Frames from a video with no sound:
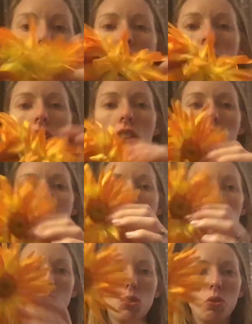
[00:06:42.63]
so then you
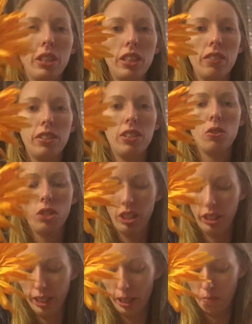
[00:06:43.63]
take your wreath and you
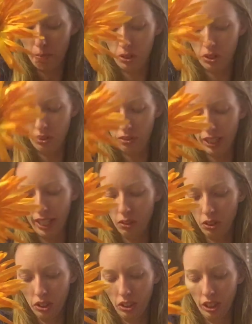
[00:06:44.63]
clip your
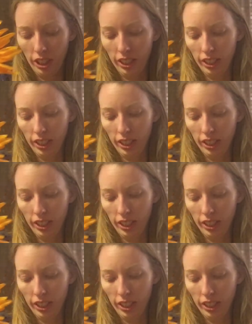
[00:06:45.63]
flowers on it.